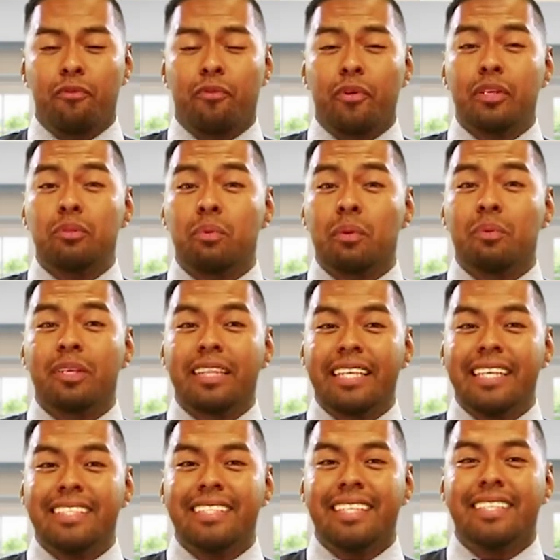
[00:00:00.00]
First, we will
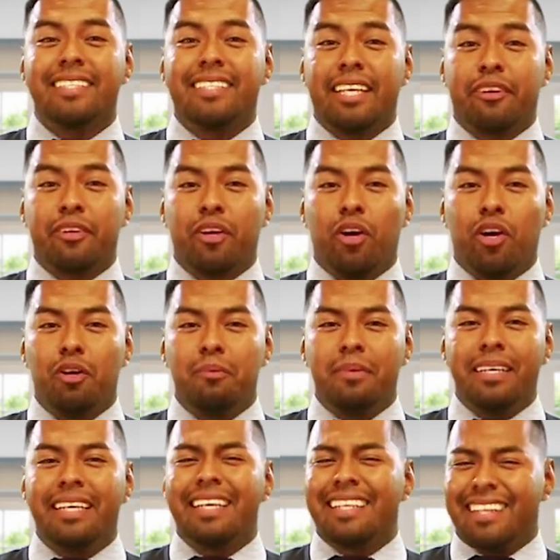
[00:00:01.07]
list and sell your home
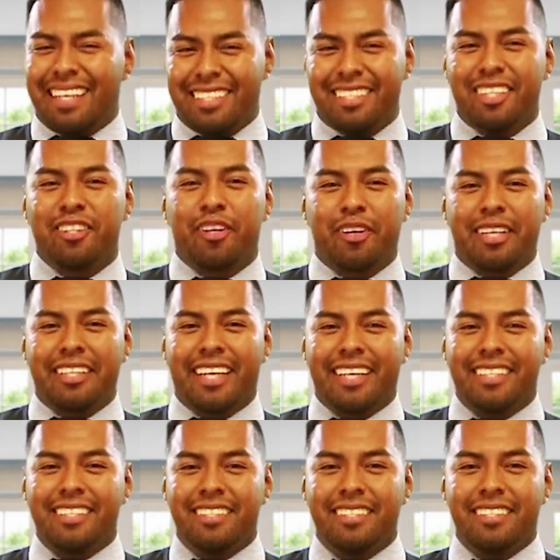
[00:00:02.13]
in less than 30
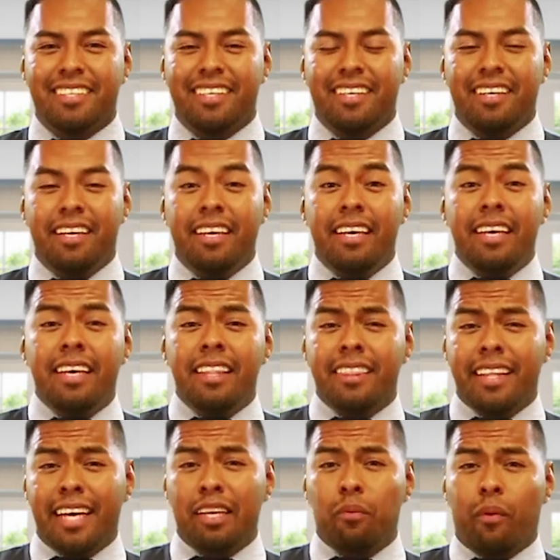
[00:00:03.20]
days.
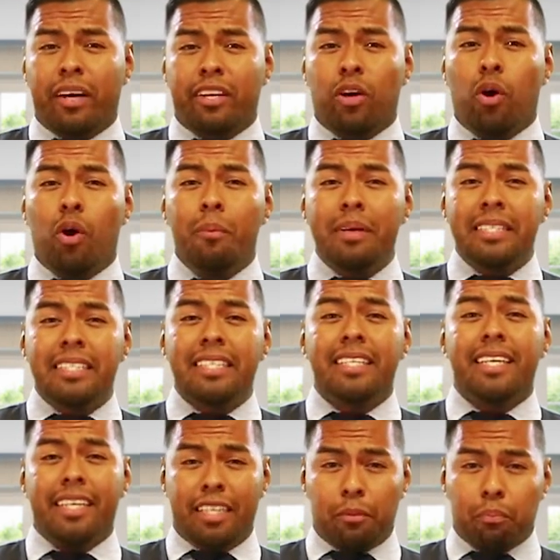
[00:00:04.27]
Then, while your home is
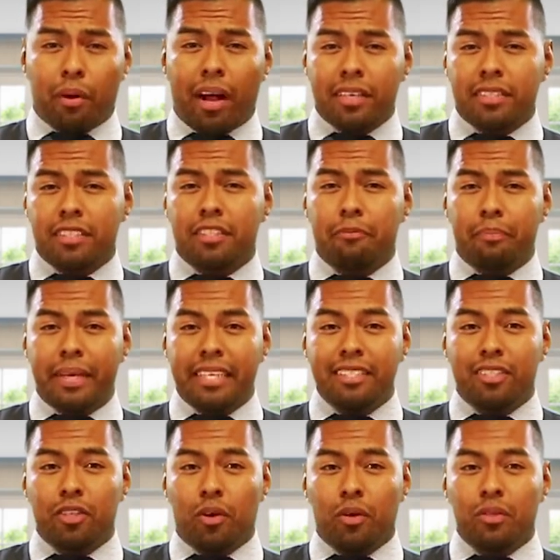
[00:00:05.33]
in the process of being
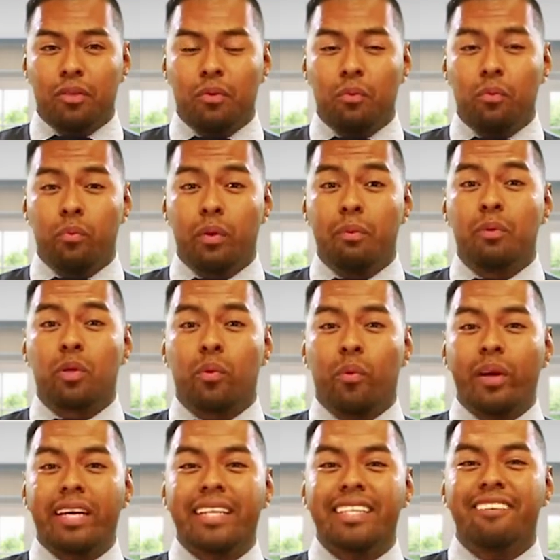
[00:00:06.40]
sold, we would
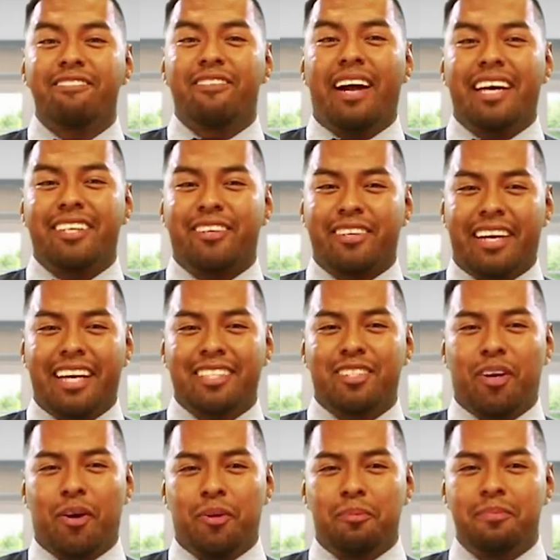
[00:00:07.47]
quickly find your next
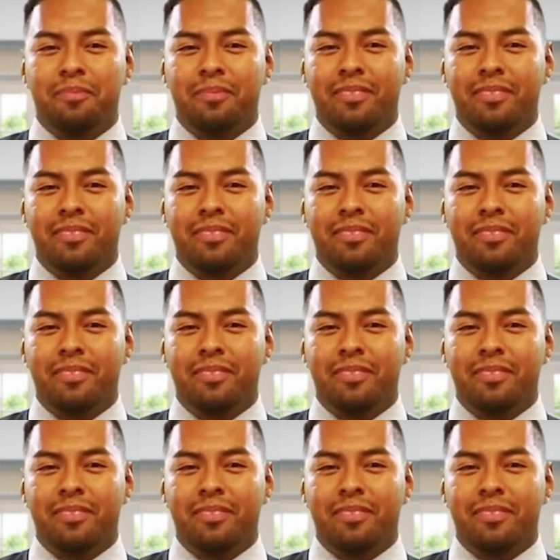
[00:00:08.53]
home.